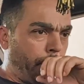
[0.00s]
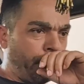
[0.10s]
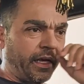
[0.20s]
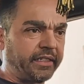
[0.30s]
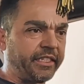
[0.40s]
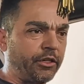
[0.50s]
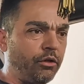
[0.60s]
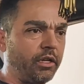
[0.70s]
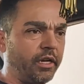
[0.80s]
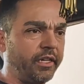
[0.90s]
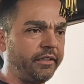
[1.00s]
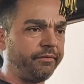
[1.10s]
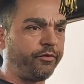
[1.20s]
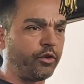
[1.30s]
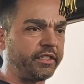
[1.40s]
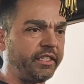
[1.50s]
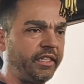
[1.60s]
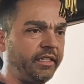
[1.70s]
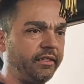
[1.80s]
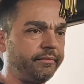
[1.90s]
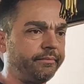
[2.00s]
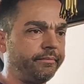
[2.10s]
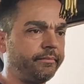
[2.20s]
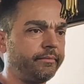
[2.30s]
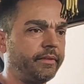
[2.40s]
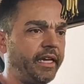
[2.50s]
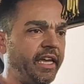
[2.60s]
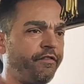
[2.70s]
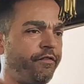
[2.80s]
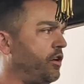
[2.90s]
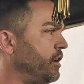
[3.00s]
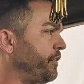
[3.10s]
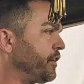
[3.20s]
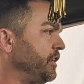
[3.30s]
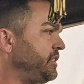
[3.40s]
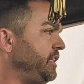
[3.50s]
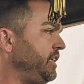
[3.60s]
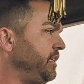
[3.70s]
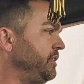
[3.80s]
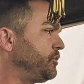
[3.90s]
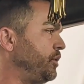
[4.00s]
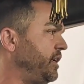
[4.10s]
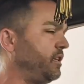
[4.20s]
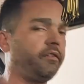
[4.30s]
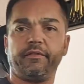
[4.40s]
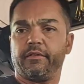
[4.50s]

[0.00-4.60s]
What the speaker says: Got 0 learn, 14 AFR, 13, 12.